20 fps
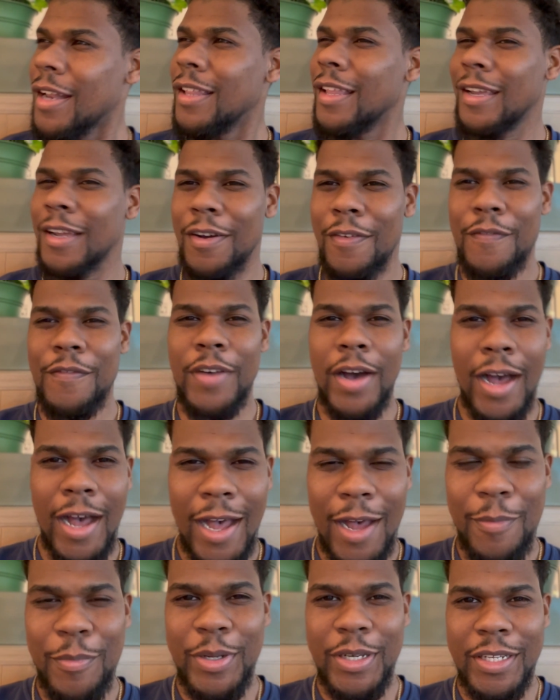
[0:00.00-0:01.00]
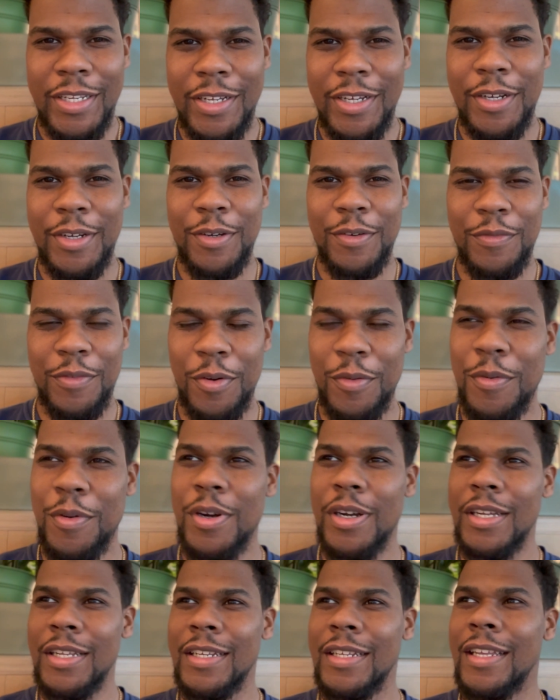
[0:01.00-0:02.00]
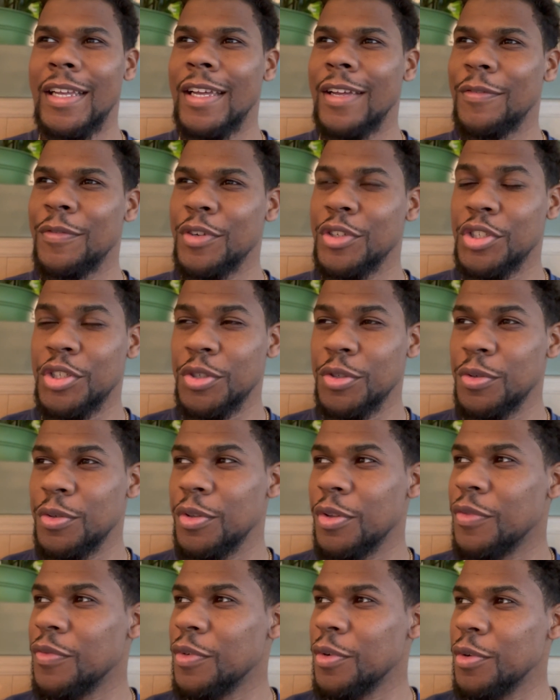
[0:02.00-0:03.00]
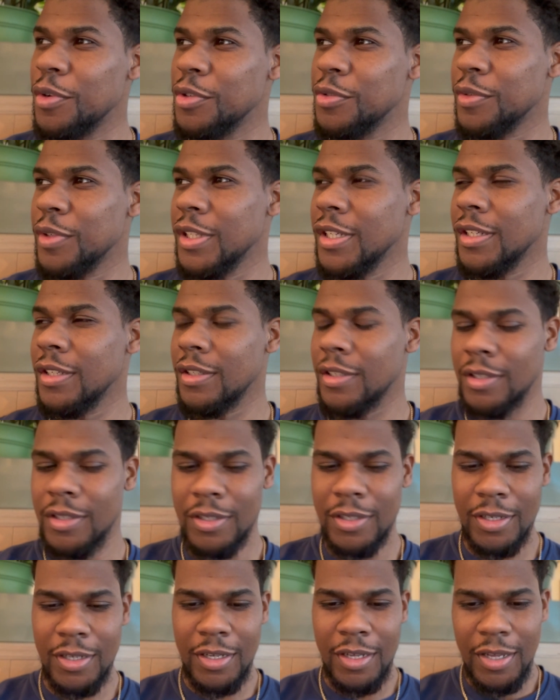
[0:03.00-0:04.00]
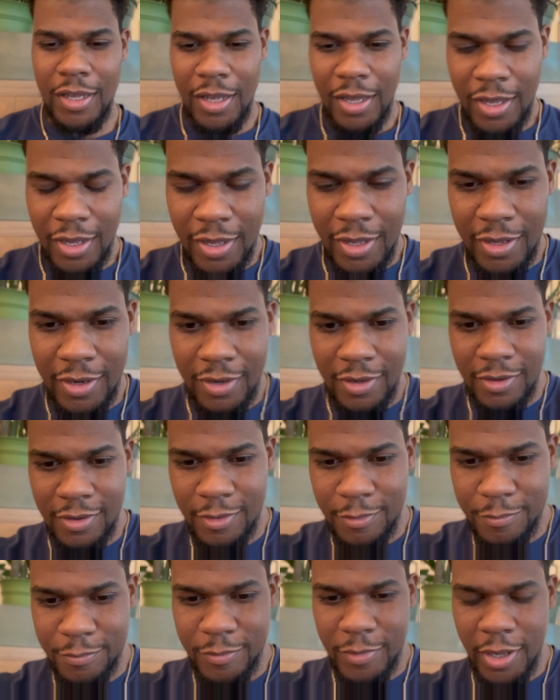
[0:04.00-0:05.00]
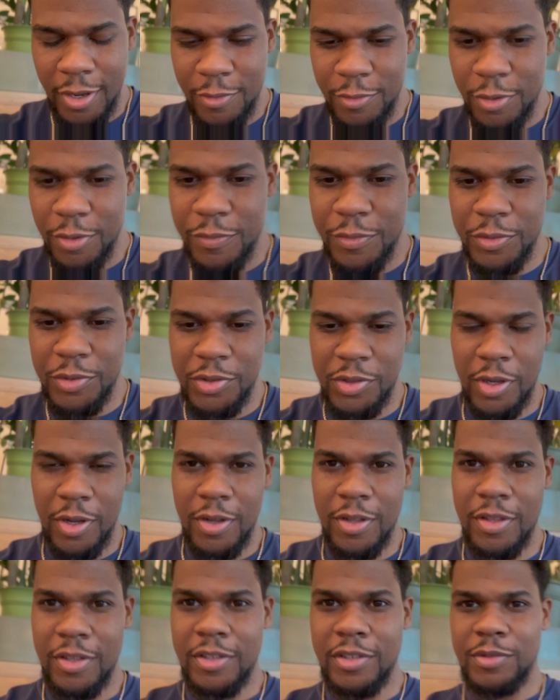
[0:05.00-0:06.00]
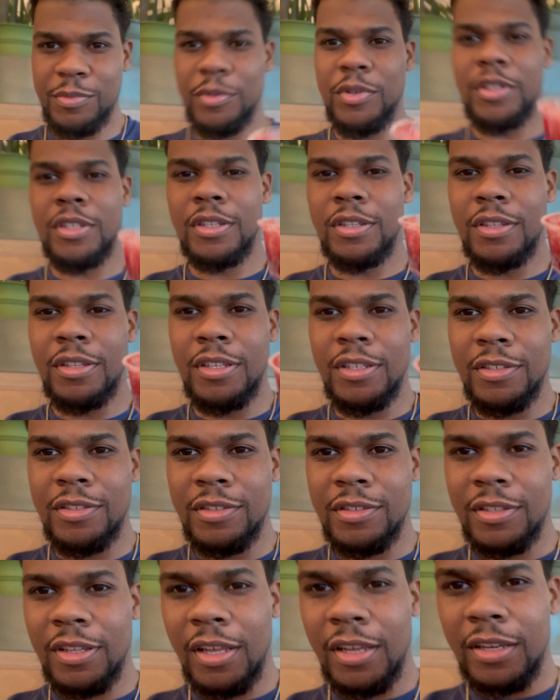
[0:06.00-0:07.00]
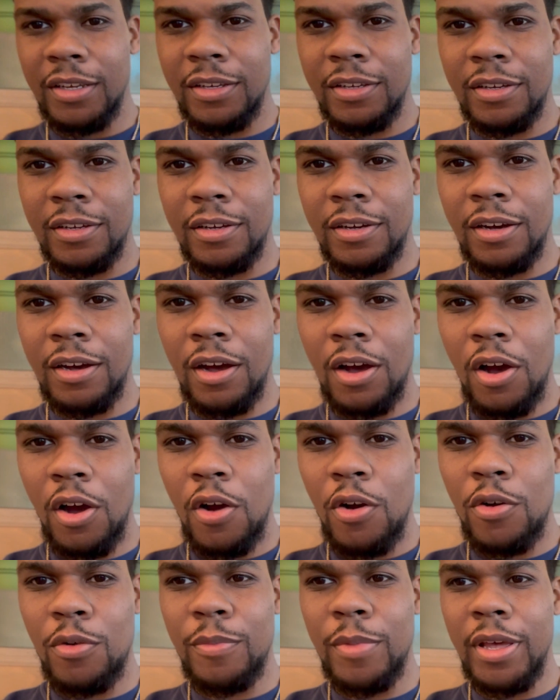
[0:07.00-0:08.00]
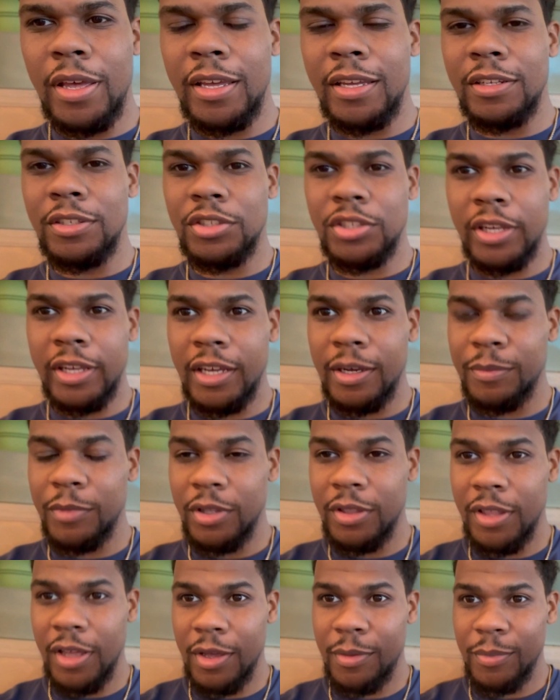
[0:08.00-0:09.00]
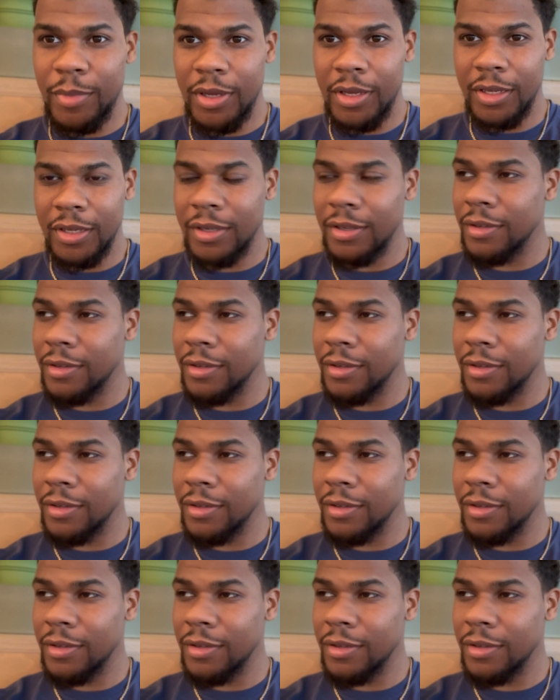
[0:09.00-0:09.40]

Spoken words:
like a vibe in here for one, and for two, the food is really good. And I don't know if you saw this, but this is like a homemade jam that they make,